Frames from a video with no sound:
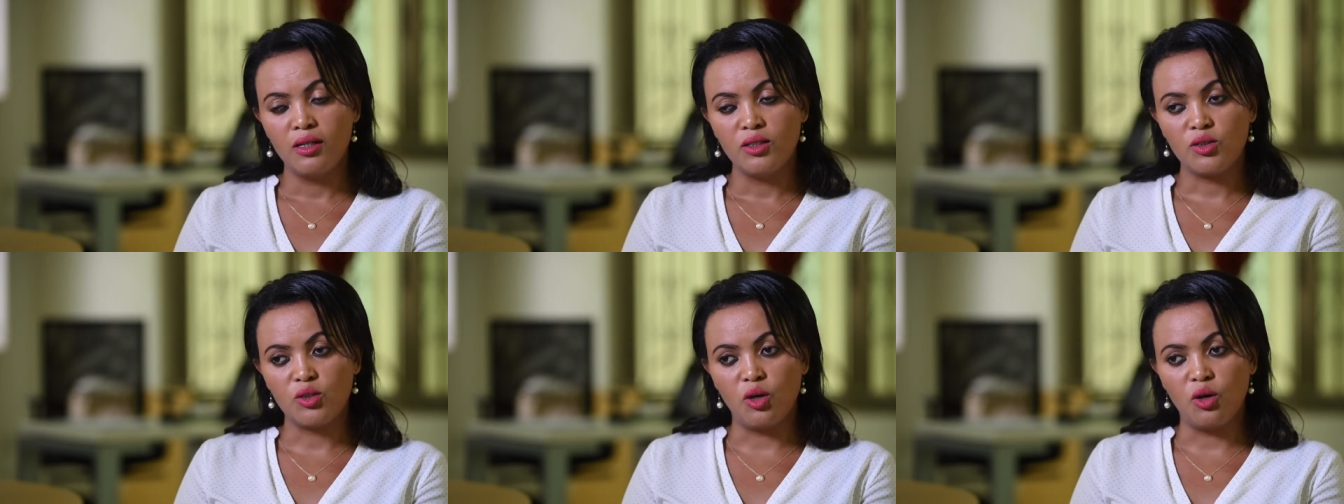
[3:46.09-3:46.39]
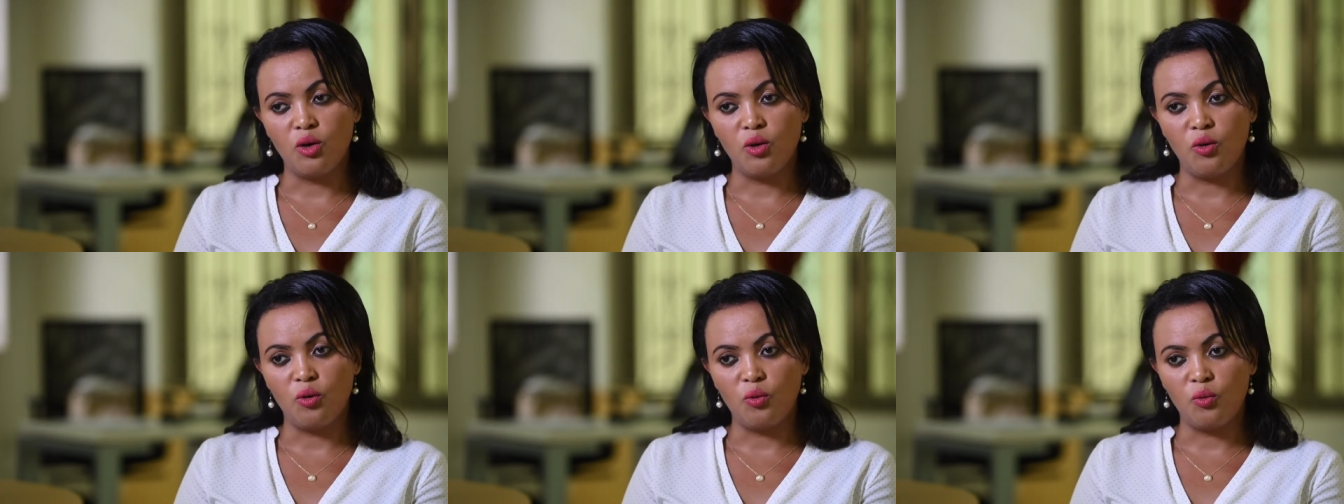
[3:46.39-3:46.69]

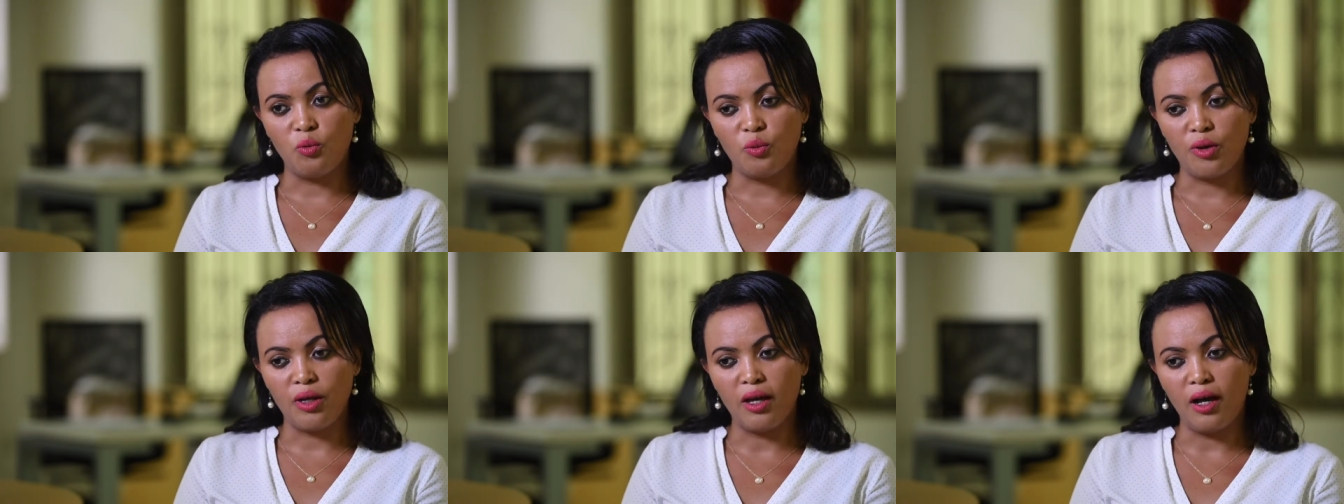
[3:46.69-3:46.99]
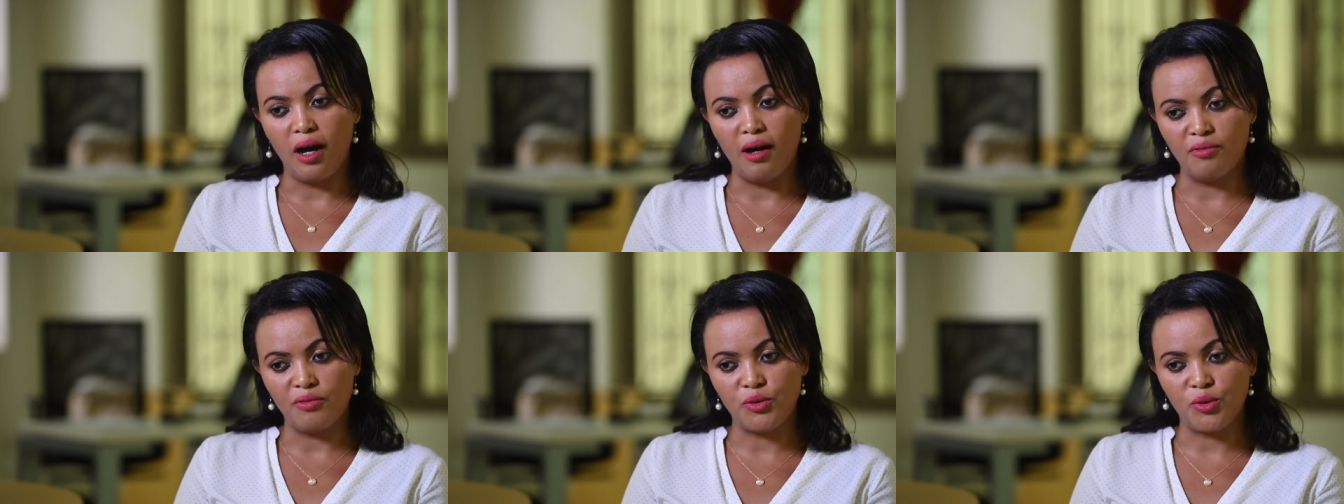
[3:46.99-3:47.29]
So we
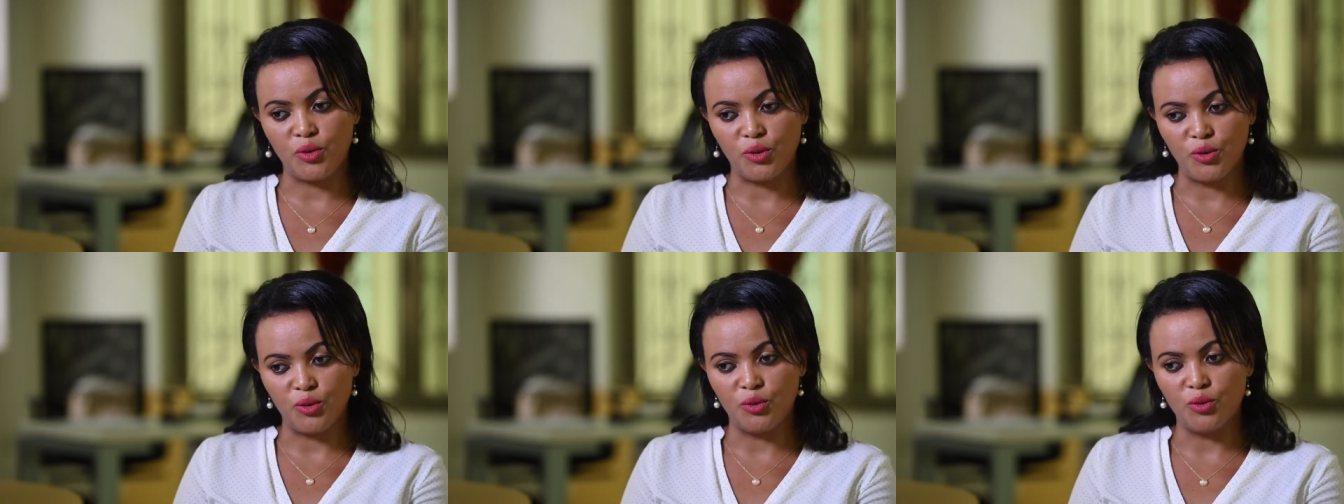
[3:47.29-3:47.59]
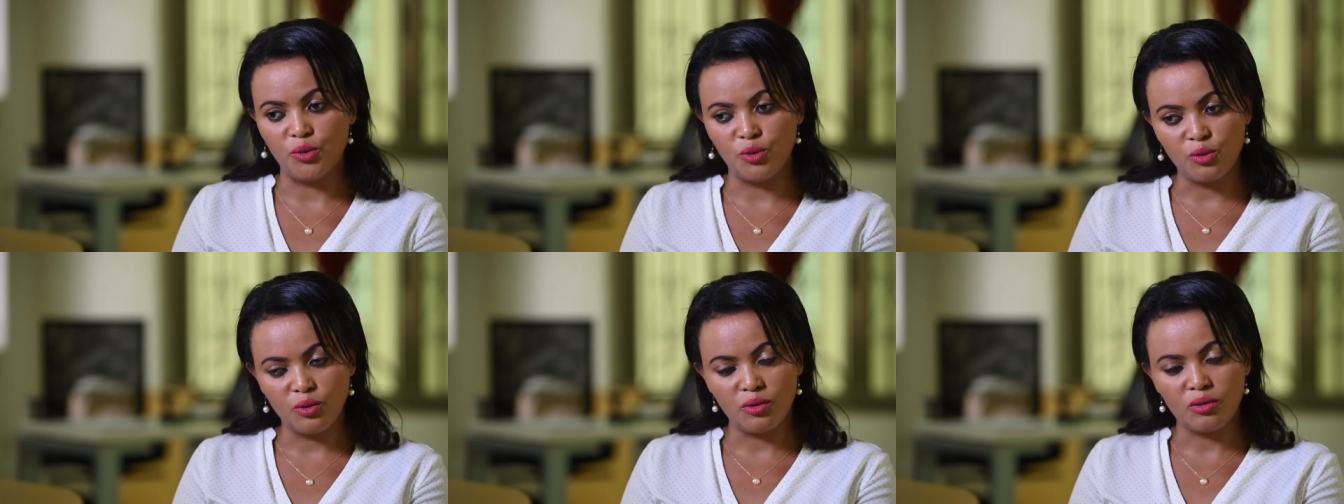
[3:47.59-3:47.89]
have
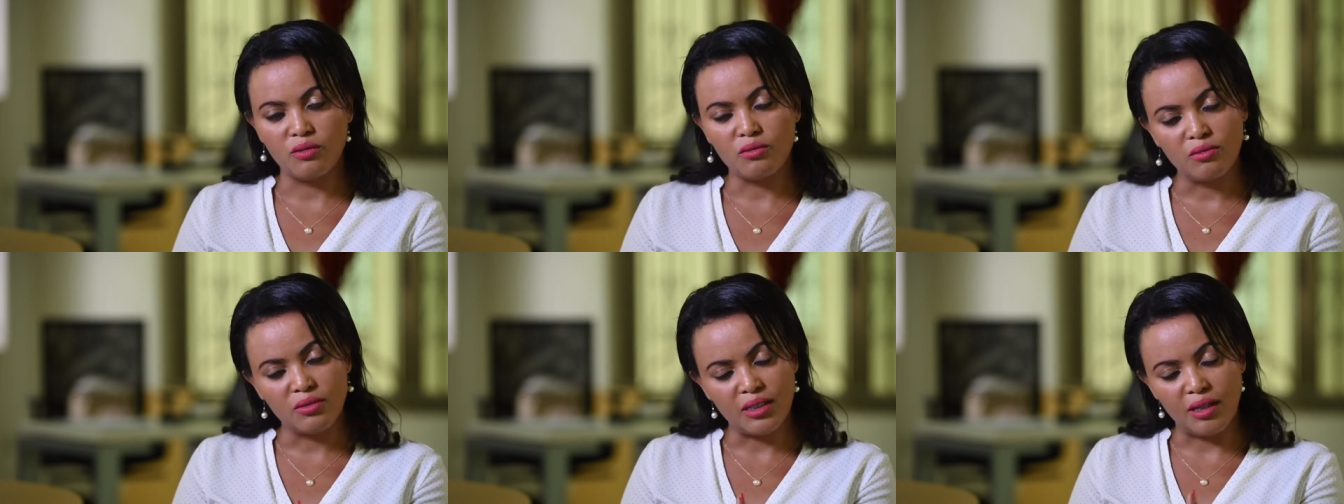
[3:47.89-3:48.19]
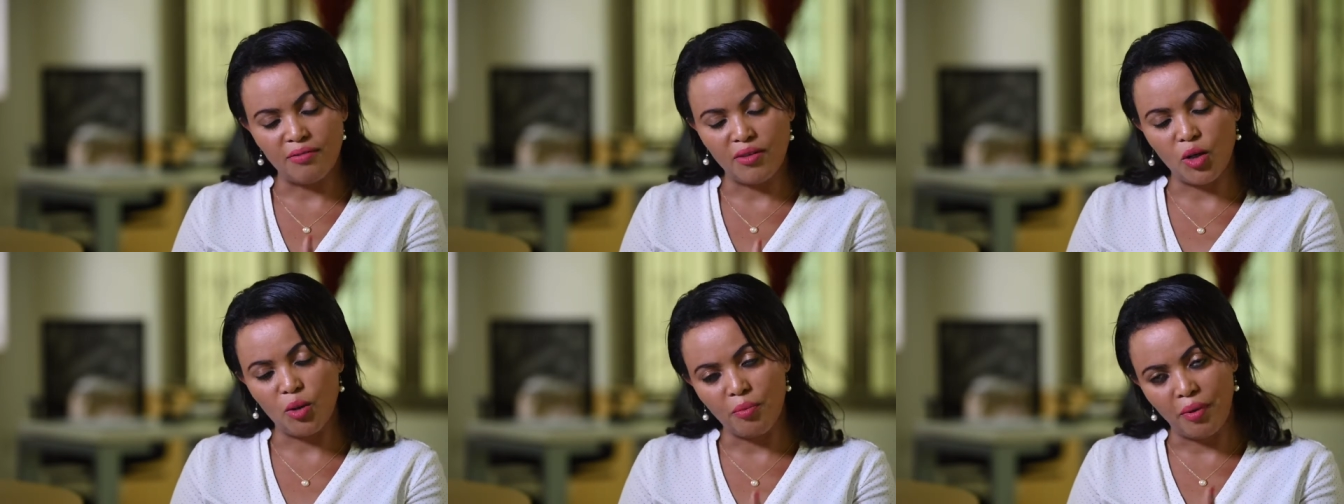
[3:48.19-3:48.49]
to
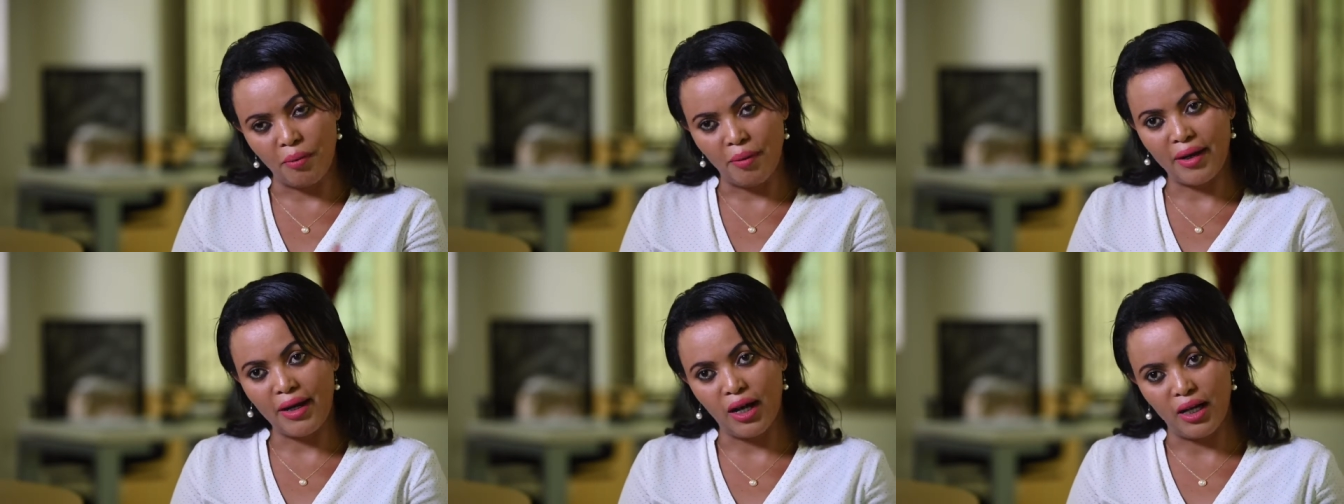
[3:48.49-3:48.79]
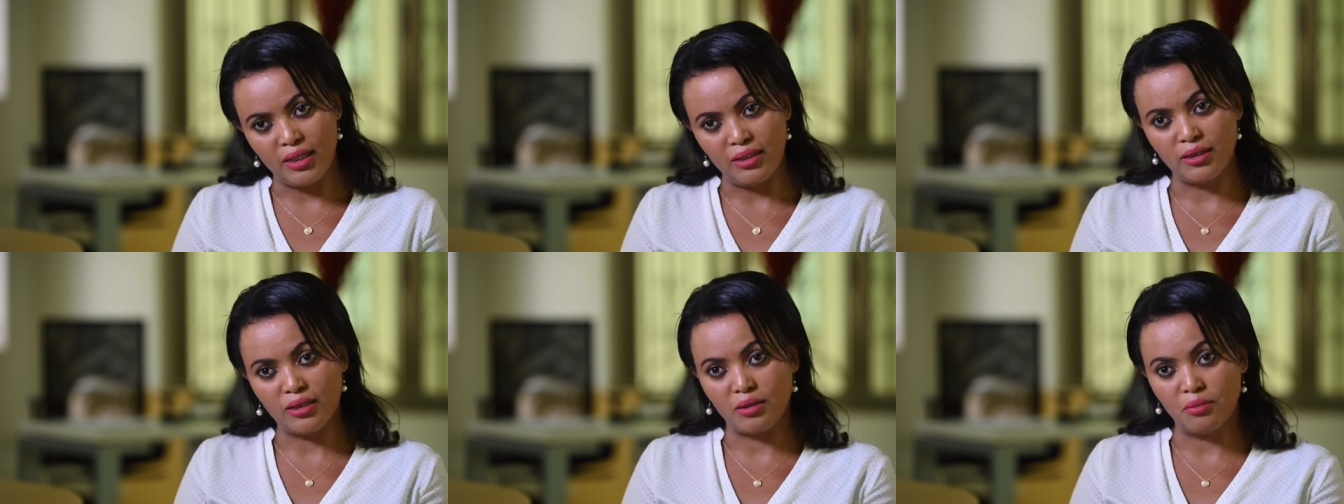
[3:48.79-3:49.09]
develop a
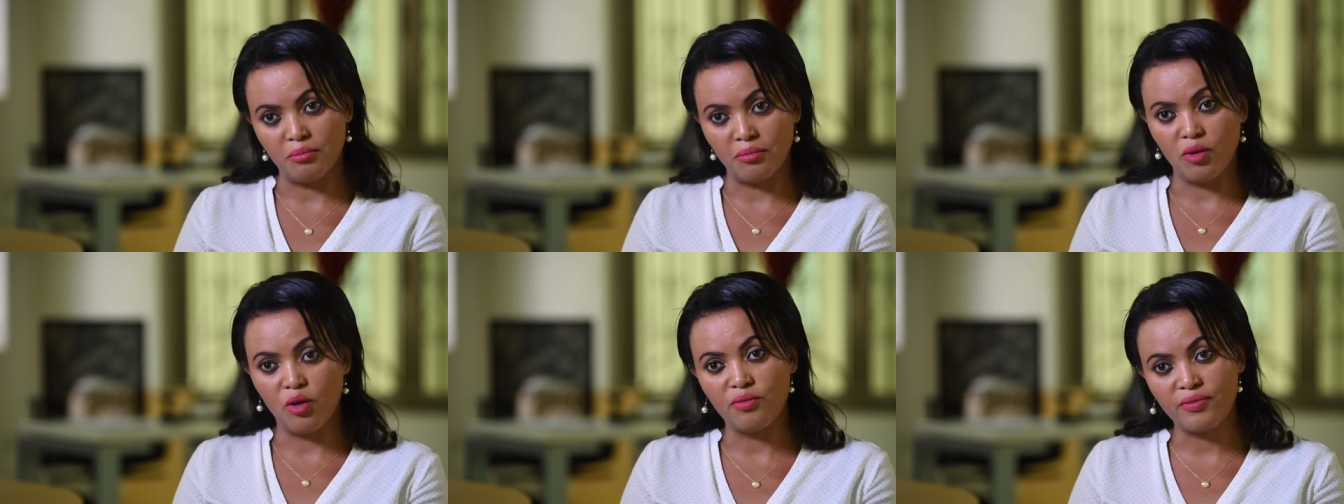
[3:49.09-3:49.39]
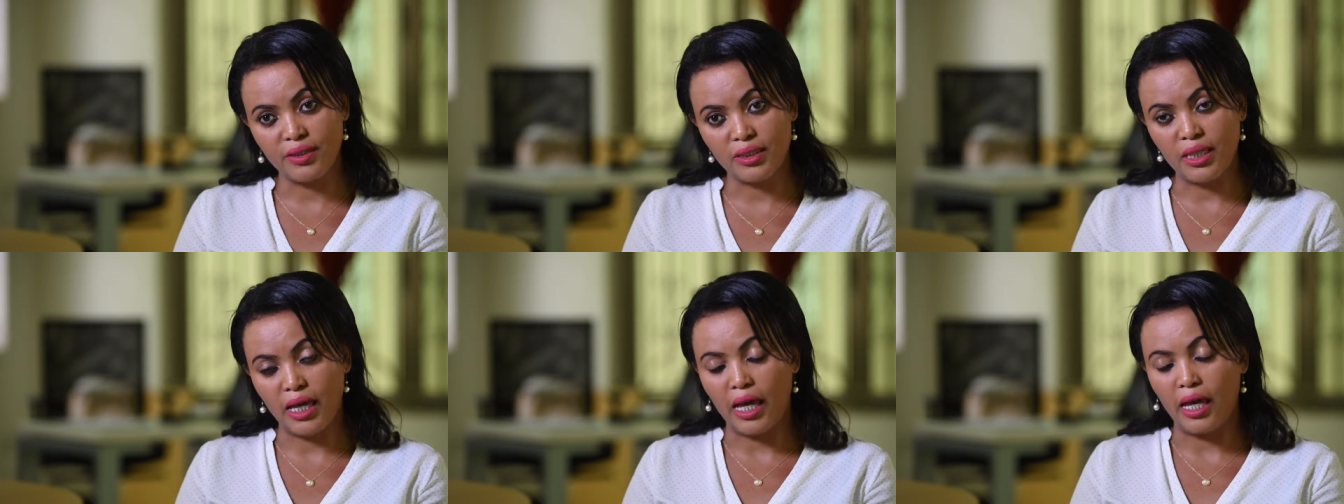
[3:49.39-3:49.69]
mechanism
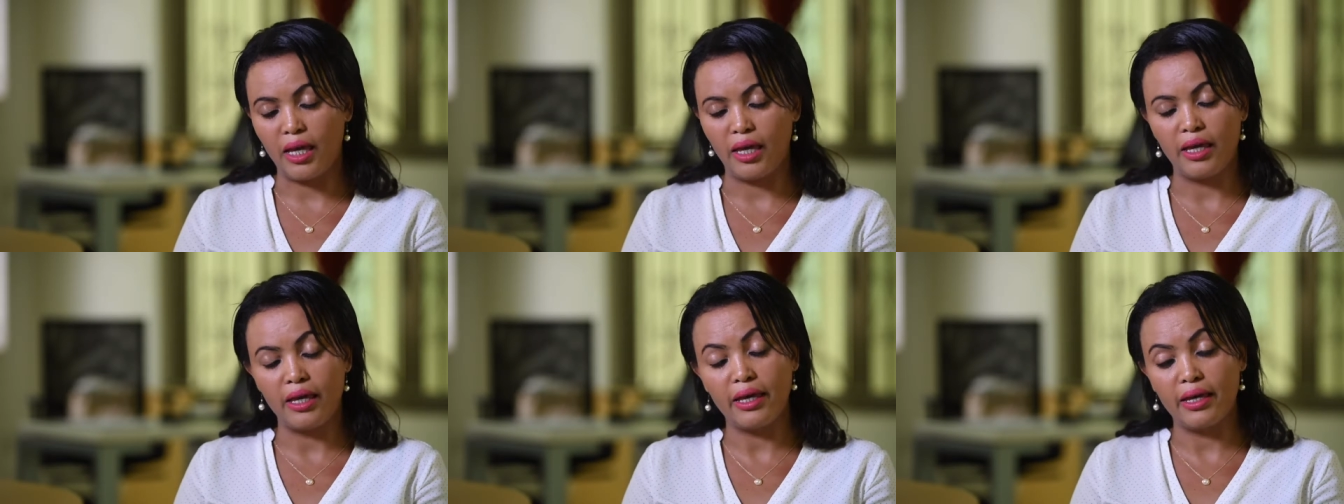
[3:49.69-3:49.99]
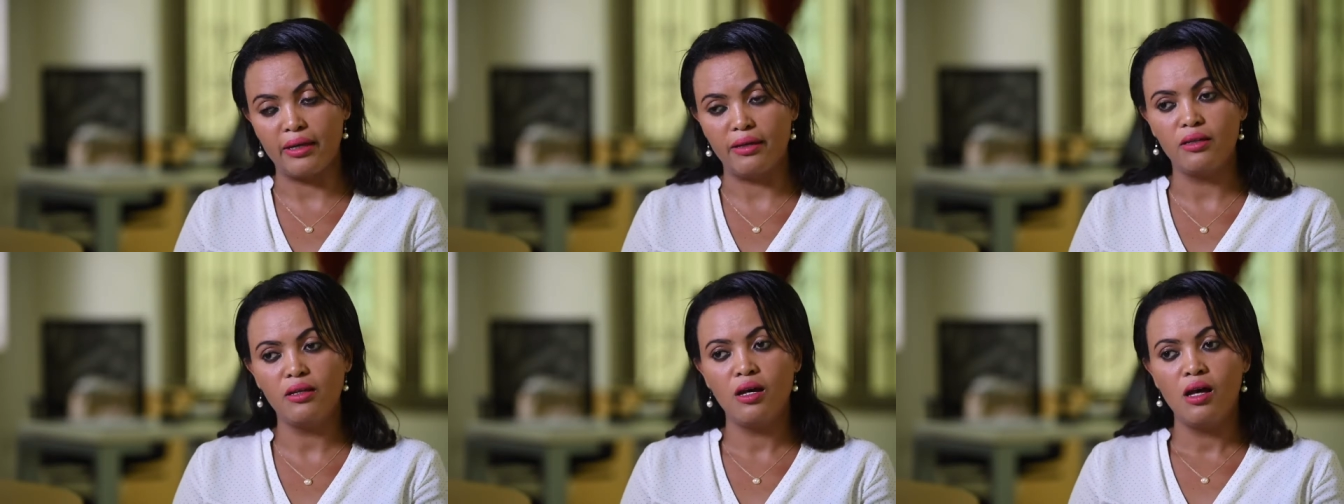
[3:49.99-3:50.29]
of staying
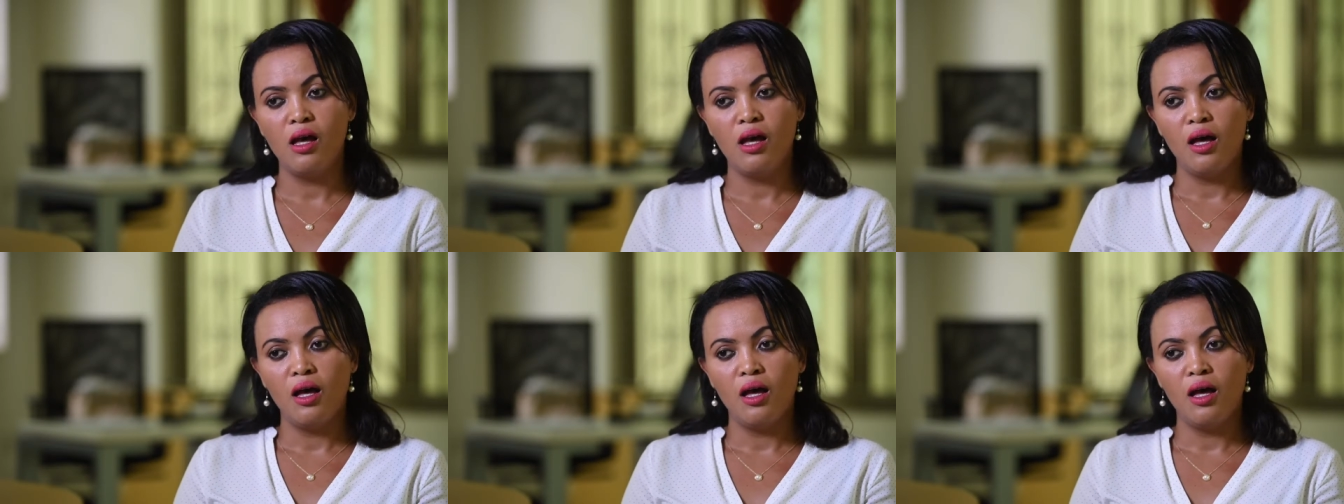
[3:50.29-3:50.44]
in.